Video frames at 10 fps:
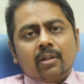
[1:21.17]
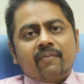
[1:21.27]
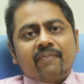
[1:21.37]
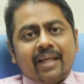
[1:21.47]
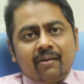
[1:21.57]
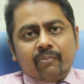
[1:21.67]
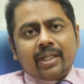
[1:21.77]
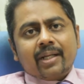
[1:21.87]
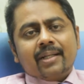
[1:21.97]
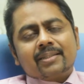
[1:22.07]
valve
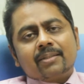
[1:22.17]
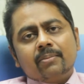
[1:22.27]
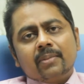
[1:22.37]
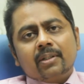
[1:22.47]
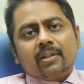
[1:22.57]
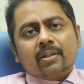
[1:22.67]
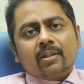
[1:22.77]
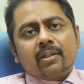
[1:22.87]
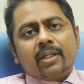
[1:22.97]
mechanism uh,